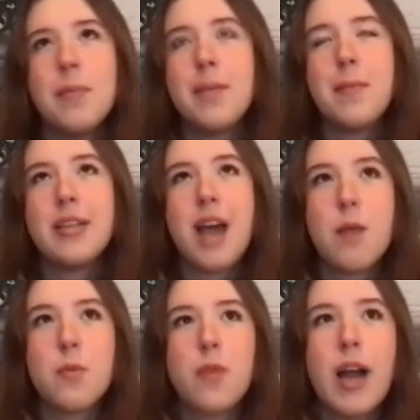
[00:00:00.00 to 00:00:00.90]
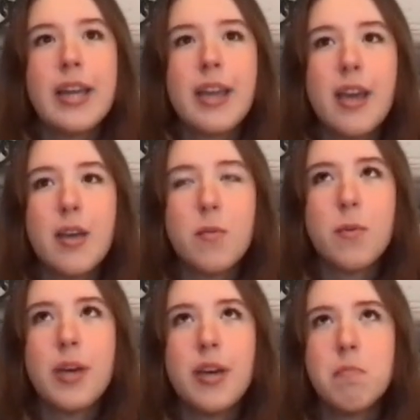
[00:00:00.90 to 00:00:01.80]
me and my dad were writing it,
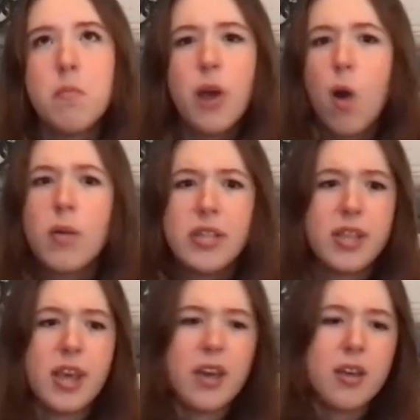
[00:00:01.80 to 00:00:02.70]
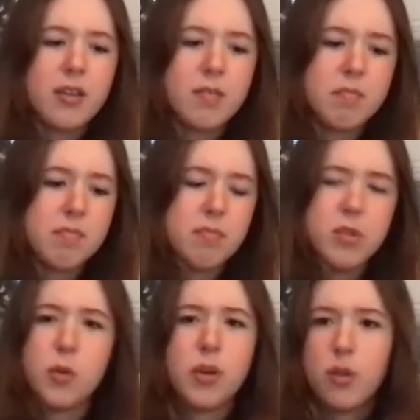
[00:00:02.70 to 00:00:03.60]
we always think
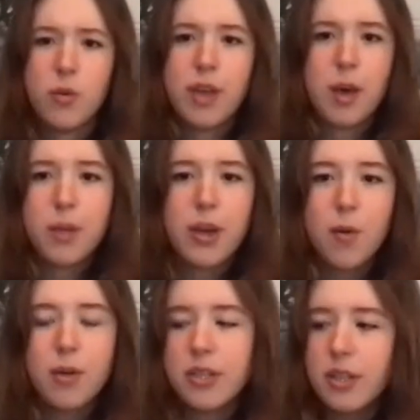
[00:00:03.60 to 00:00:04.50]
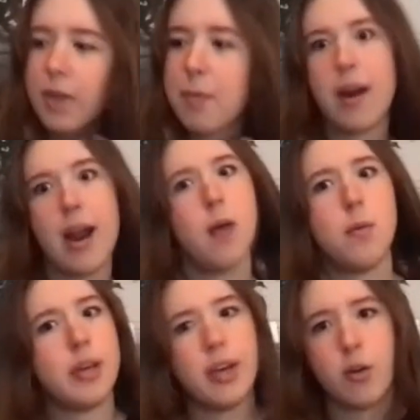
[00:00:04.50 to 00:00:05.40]
to include them. We always think about how
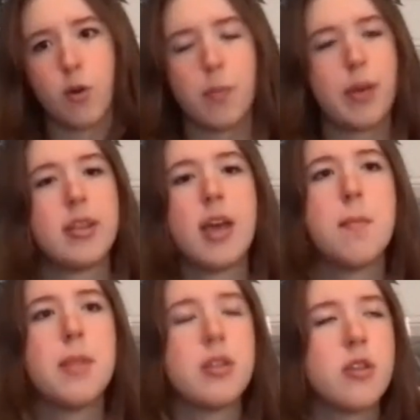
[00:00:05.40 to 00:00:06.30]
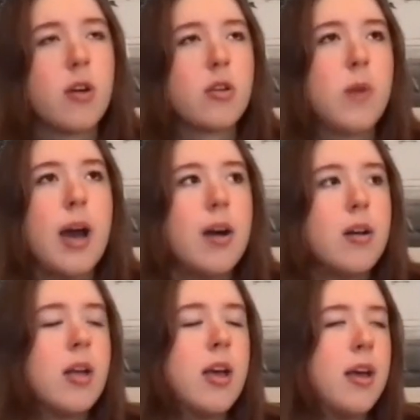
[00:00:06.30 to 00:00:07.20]
we can incorporate them in the song as
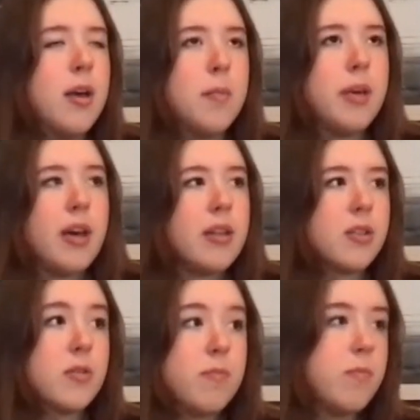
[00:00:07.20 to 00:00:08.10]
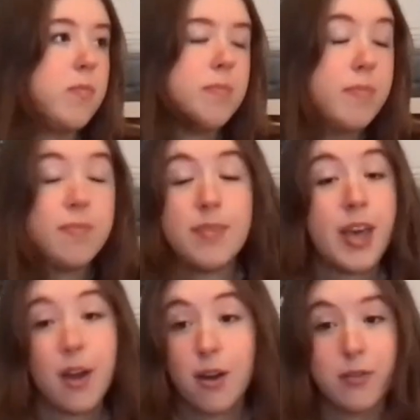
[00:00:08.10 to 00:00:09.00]
well, because
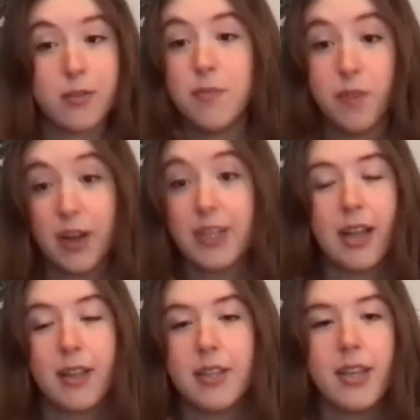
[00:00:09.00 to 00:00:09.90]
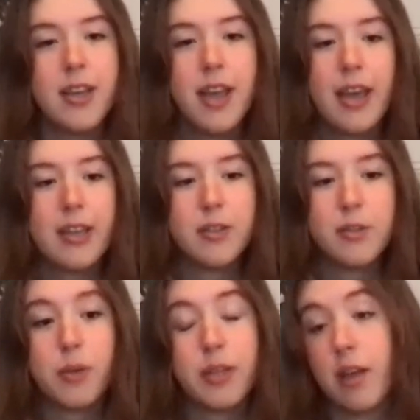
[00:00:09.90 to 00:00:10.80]
they are very talented and
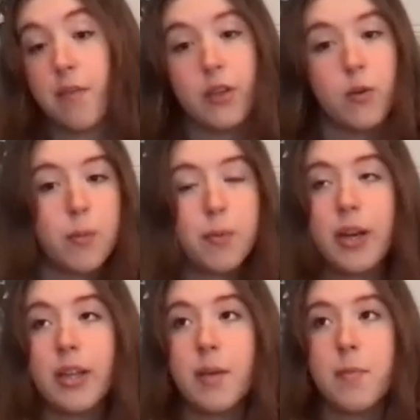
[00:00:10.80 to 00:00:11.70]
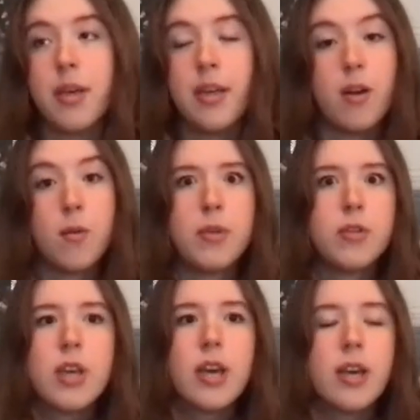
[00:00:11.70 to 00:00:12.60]
we love incorporating them in our
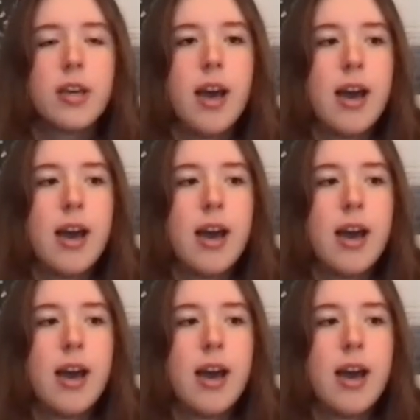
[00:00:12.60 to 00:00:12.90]
music.